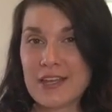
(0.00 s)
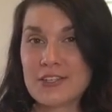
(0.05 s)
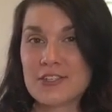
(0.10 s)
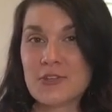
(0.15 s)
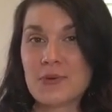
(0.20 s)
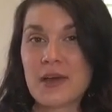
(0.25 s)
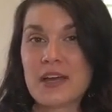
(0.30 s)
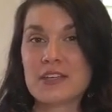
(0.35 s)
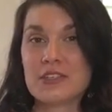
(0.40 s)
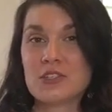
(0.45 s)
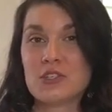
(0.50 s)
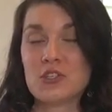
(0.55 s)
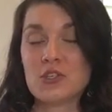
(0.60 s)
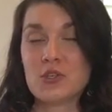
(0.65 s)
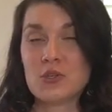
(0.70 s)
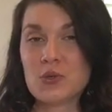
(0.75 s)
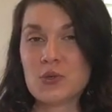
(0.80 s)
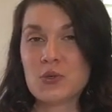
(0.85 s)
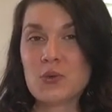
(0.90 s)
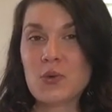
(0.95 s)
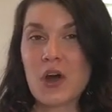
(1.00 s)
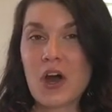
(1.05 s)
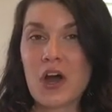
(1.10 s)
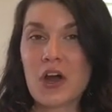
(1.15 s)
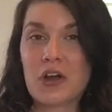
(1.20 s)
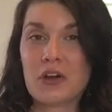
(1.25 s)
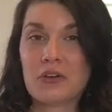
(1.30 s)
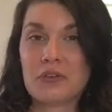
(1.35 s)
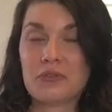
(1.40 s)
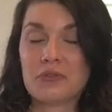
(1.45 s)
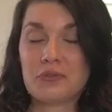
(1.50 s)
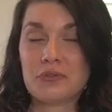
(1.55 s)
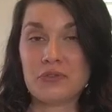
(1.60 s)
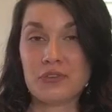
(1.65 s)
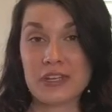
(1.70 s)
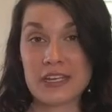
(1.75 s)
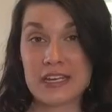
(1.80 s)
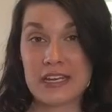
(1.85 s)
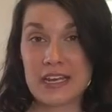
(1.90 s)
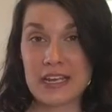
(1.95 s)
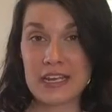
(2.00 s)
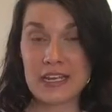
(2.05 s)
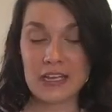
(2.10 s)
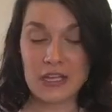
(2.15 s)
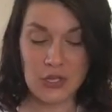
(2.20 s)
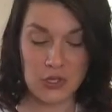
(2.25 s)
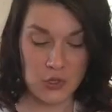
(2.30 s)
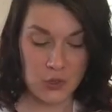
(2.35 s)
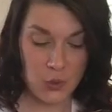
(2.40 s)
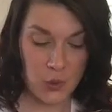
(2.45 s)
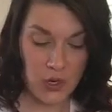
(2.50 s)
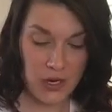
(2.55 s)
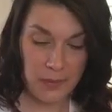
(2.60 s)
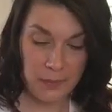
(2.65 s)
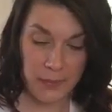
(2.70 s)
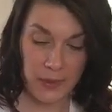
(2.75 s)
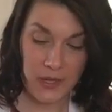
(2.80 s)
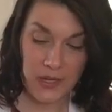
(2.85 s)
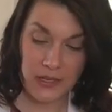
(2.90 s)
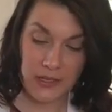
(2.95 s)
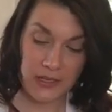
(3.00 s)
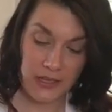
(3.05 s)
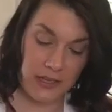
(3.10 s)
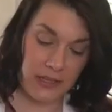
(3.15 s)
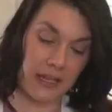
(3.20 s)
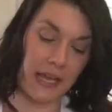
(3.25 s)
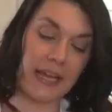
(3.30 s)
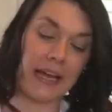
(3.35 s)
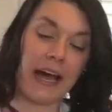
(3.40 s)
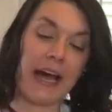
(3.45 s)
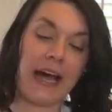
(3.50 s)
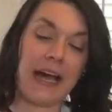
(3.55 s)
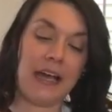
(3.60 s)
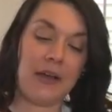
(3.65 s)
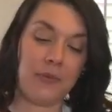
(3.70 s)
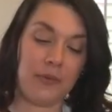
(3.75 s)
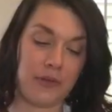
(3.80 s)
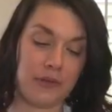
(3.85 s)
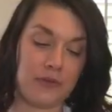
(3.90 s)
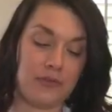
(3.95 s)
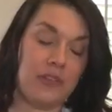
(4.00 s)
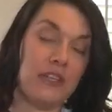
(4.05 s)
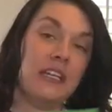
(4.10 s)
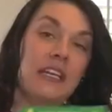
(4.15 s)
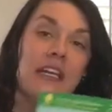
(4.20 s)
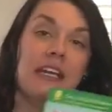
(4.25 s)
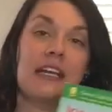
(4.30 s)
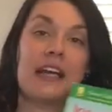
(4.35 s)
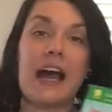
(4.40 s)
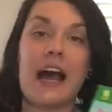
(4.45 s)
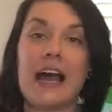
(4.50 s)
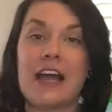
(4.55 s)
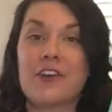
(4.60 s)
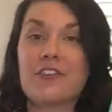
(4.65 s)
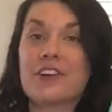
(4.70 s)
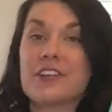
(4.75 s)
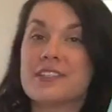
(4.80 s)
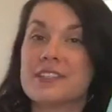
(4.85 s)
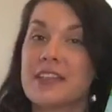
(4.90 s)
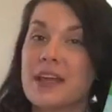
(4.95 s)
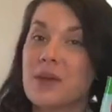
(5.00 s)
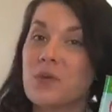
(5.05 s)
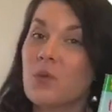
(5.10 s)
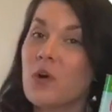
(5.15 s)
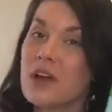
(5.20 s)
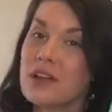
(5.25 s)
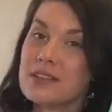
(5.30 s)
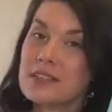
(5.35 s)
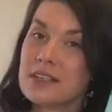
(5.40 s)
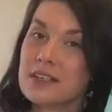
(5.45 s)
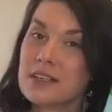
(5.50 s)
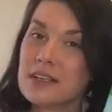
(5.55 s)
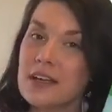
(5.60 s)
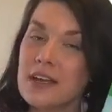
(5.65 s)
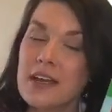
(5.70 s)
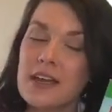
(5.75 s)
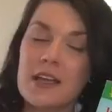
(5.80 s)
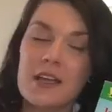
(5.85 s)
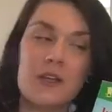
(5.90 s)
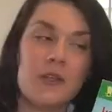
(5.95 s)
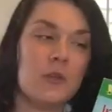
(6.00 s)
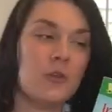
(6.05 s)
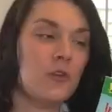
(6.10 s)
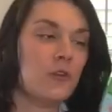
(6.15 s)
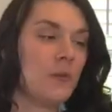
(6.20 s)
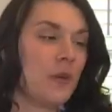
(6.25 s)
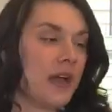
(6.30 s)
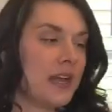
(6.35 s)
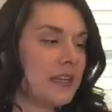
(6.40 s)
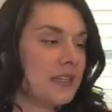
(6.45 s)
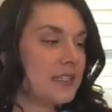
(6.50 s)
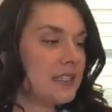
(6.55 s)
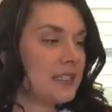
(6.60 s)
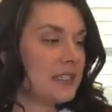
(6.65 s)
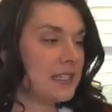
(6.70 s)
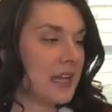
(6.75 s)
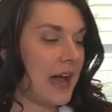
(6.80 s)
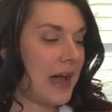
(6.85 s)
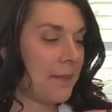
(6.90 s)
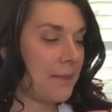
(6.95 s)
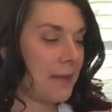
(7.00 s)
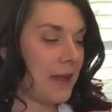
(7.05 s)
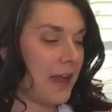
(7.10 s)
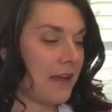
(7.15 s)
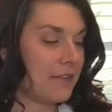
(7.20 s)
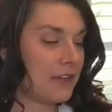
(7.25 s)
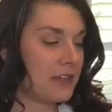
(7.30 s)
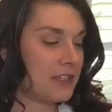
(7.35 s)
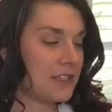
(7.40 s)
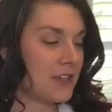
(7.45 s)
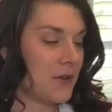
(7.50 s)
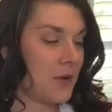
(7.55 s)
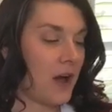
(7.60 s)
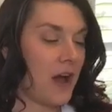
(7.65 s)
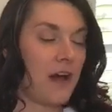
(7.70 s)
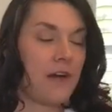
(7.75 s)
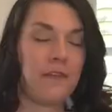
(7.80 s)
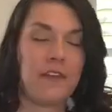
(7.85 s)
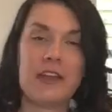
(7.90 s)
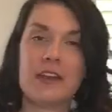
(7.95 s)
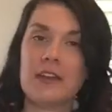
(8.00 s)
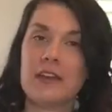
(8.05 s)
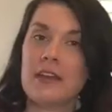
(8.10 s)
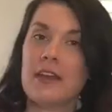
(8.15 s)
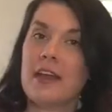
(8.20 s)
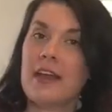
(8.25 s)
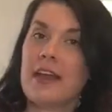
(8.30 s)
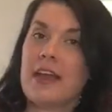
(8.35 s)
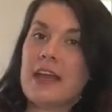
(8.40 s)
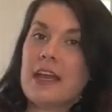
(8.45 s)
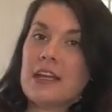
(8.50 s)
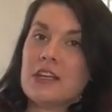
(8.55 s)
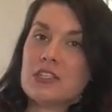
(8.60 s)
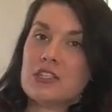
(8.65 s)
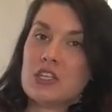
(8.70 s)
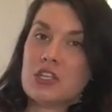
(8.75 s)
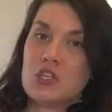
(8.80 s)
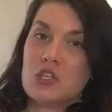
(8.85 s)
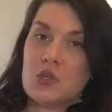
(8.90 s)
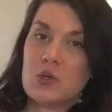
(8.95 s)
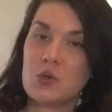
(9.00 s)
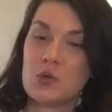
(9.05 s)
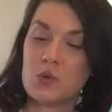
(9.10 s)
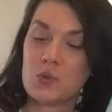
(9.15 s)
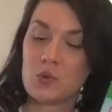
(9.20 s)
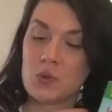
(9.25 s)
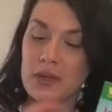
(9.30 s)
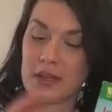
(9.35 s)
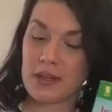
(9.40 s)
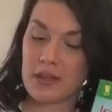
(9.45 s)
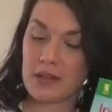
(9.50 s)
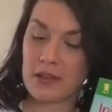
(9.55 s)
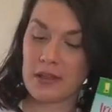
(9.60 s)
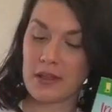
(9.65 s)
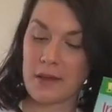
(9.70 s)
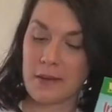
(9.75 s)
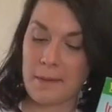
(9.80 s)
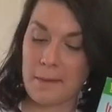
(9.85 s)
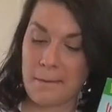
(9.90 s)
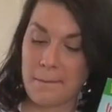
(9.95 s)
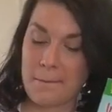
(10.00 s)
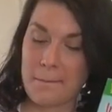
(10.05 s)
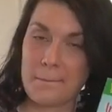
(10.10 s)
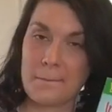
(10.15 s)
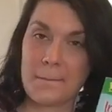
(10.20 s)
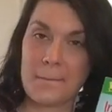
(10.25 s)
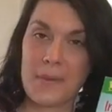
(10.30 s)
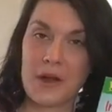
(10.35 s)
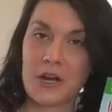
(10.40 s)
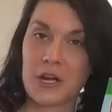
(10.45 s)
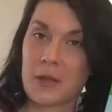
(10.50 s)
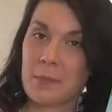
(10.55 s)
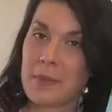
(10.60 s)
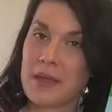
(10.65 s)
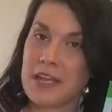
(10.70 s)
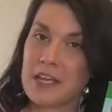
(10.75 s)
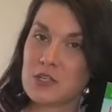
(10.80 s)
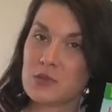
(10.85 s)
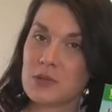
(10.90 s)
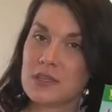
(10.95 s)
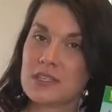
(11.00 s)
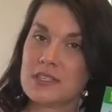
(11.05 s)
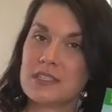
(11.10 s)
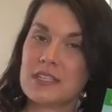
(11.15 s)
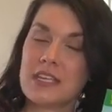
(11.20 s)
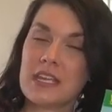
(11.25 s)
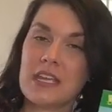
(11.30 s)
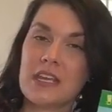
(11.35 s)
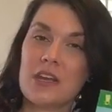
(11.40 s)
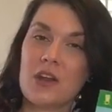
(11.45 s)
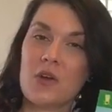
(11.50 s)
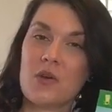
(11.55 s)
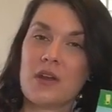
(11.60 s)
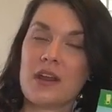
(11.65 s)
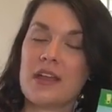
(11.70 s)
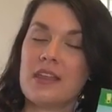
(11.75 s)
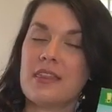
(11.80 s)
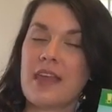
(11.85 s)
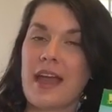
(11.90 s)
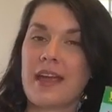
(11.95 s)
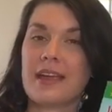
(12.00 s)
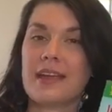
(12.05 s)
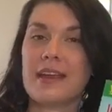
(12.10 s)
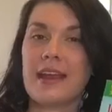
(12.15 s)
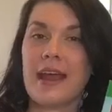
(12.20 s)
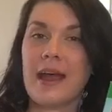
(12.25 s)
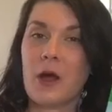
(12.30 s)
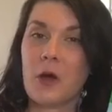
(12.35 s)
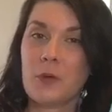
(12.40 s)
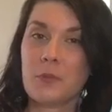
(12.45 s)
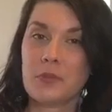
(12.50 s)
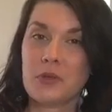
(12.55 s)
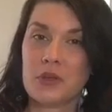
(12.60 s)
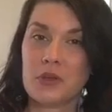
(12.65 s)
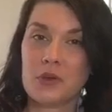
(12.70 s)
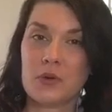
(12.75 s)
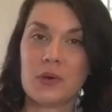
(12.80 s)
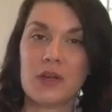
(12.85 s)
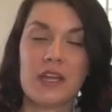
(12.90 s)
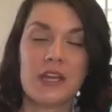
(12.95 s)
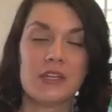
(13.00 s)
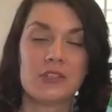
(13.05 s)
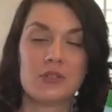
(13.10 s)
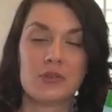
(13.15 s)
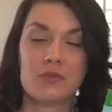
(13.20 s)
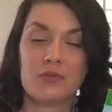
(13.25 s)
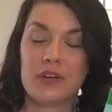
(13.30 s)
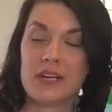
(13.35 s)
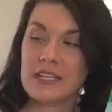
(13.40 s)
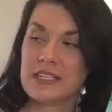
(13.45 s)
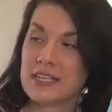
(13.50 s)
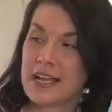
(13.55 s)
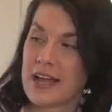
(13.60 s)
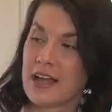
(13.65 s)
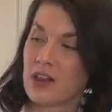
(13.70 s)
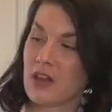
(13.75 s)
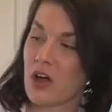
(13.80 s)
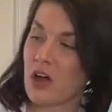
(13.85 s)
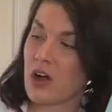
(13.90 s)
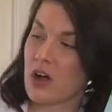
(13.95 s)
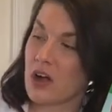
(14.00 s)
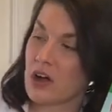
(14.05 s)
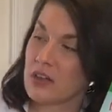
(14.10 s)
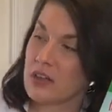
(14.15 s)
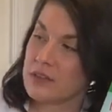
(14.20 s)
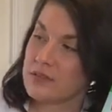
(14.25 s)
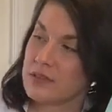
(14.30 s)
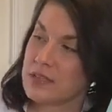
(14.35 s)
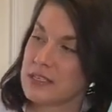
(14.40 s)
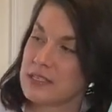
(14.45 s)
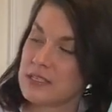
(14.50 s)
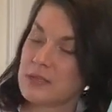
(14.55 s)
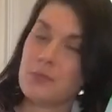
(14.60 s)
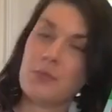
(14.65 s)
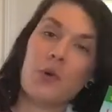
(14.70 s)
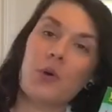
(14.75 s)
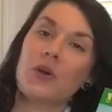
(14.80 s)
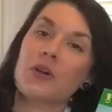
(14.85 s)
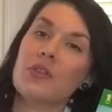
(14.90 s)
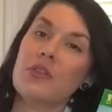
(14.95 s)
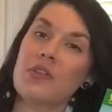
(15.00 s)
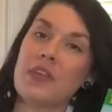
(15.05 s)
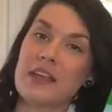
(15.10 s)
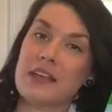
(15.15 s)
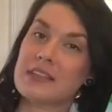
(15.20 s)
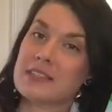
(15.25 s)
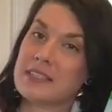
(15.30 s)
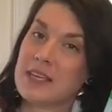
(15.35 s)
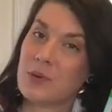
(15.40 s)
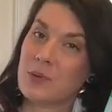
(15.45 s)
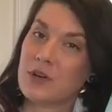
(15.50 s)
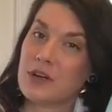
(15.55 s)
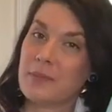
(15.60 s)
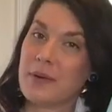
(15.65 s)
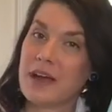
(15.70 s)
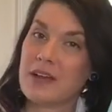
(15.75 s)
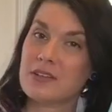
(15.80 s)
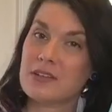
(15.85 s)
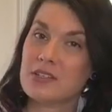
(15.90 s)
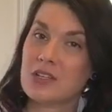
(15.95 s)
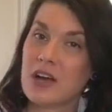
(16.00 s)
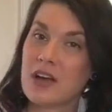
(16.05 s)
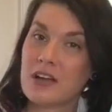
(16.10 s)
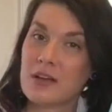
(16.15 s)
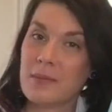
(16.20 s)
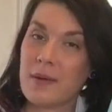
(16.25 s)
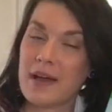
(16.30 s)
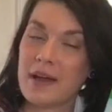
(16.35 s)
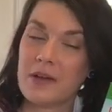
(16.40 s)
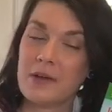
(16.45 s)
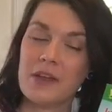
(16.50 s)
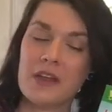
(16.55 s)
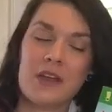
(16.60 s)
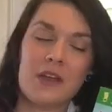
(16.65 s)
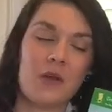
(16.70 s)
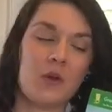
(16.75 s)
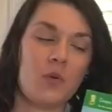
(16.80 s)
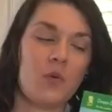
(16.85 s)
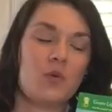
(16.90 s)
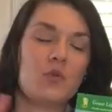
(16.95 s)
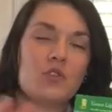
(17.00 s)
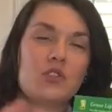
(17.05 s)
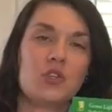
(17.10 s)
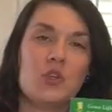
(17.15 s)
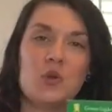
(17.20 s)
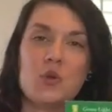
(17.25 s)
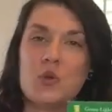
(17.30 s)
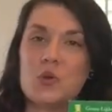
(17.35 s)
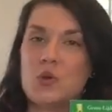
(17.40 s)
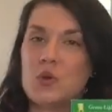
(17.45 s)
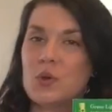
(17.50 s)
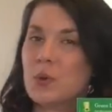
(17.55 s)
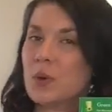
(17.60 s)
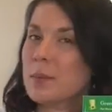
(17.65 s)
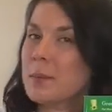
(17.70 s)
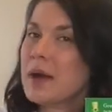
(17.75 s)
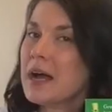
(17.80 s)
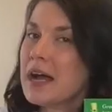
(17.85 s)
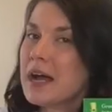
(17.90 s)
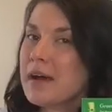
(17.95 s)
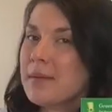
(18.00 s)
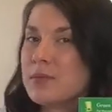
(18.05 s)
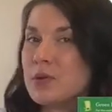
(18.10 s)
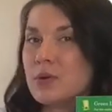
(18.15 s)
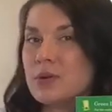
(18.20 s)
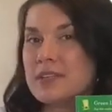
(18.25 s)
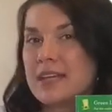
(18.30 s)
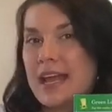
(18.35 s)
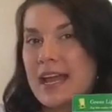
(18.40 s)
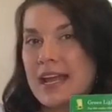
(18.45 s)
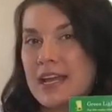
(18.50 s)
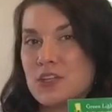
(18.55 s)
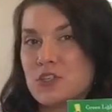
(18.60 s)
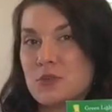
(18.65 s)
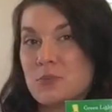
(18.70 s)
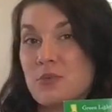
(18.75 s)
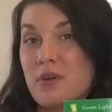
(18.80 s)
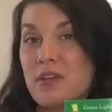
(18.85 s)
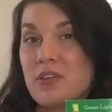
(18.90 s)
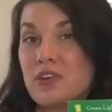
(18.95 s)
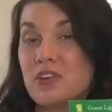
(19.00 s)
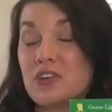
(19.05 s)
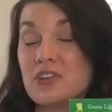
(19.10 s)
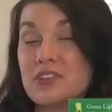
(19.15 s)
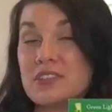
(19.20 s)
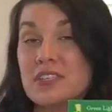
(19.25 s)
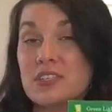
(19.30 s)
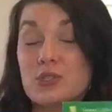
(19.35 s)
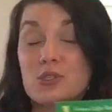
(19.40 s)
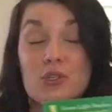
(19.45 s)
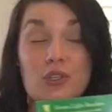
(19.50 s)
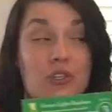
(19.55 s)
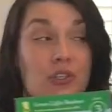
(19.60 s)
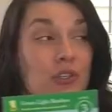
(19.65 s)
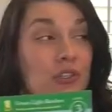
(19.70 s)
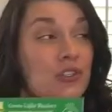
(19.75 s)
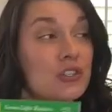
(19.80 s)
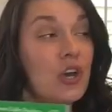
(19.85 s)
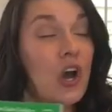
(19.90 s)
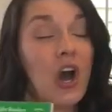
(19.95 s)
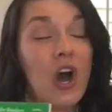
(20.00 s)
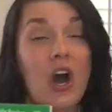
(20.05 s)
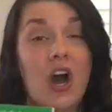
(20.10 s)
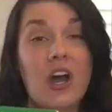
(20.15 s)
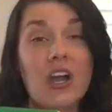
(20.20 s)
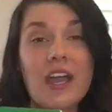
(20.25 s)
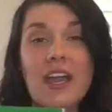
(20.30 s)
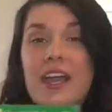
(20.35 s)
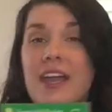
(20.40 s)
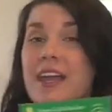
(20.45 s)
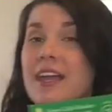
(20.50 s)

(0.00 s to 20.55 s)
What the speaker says: So as you are reading your book, like I was reading Iris and Walter, you might stop every so often and you will mark a page with a sticky note, and that can help you to retell all of these important things that we're about to talk about to your mom, your dad, your brother, your sister, your dog.